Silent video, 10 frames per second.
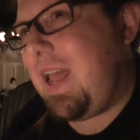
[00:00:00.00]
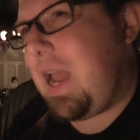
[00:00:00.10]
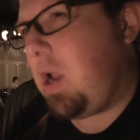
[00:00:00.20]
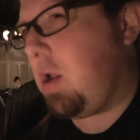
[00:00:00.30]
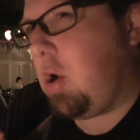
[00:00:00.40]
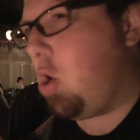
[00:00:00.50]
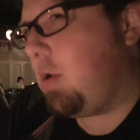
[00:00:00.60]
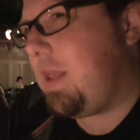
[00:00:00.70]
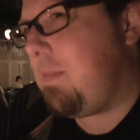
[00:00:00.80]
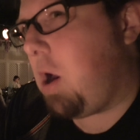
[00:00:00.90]
I
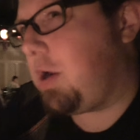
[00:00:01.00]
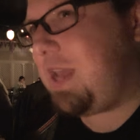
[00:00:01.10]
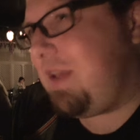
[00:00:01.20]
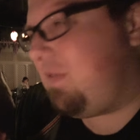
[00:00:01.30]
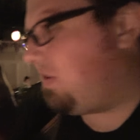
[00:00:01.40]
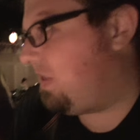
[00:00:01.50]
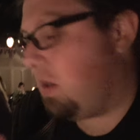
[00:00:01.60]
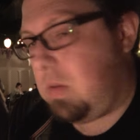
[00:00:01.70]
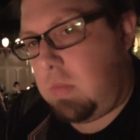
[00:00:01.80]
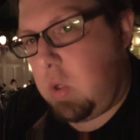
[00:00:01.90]
heard that Mark Davis,
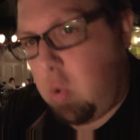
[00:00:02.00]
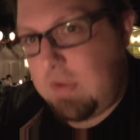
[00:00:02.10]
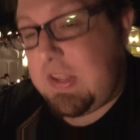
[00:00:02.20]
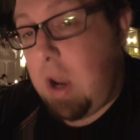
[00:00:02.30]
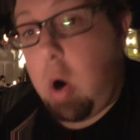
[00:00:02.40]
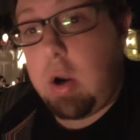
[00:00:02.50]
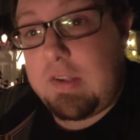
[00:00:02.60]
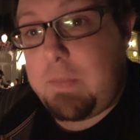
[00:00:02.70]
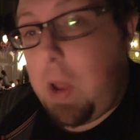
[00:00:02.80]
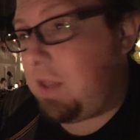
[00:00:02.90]
who is the
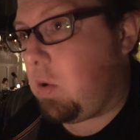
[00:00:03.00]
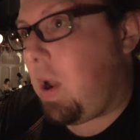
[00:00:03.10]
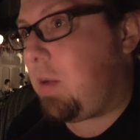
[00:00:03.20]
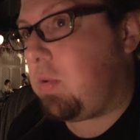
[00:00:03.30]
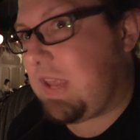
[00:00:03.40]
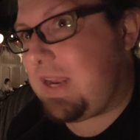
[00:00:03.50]
artist behind the ride, was